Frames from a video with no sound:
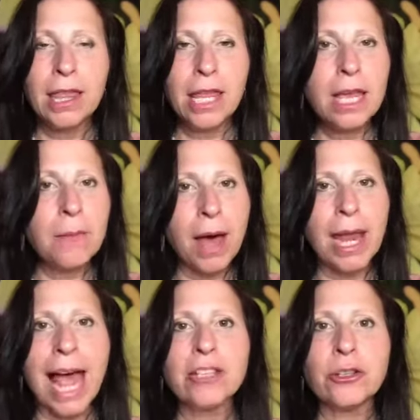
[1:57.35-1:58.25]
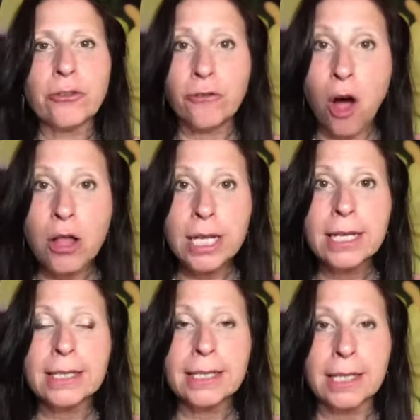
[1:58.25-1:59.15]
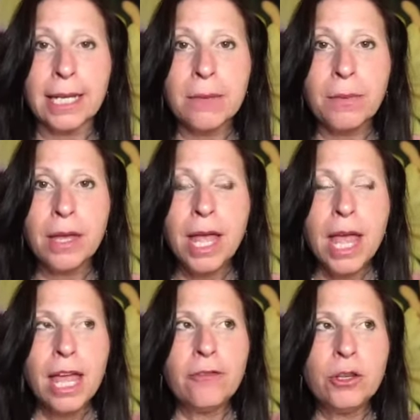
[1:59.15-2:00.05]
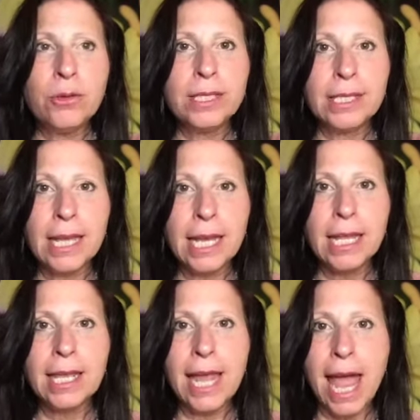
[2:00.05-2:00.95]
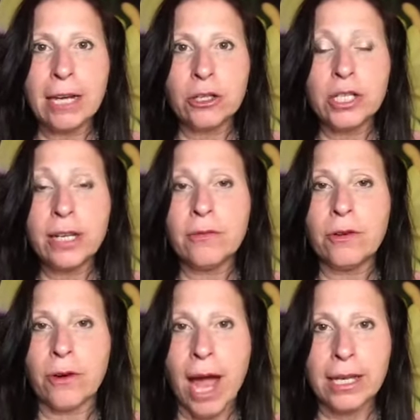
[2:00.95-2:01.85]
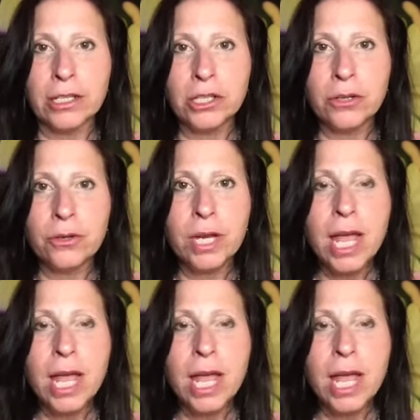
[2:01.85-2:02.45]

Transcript: Think about as you're falling asleep, if you sit in the energy of gratitude,